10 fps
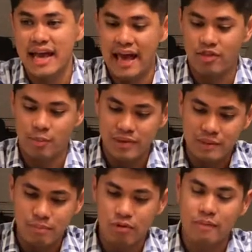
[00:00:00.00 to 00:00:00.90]
And the
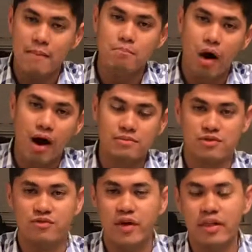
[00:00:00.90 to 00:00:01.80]
people in my mom's
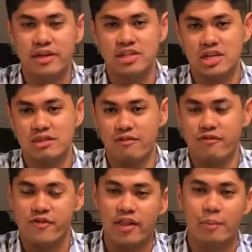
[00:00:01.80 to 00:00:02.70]
village in the
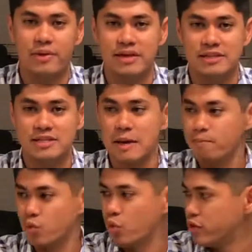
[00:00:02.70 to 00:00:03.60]
Philippines
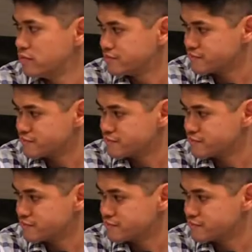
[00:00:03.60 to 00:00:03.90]
would